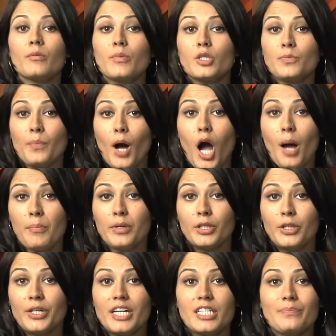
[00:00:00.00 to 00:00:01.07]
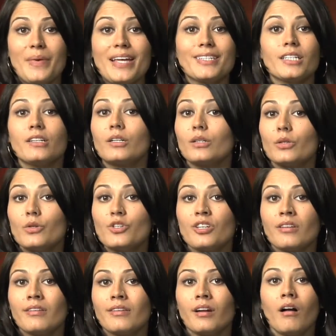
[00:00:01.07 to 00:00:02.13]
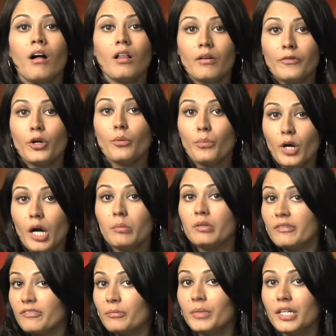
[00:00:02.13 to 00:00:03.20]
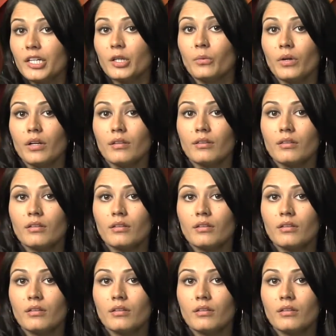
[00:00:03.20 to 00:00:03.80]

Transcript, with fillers: of the most popular is based on an illusion that all of you are probably familiar with,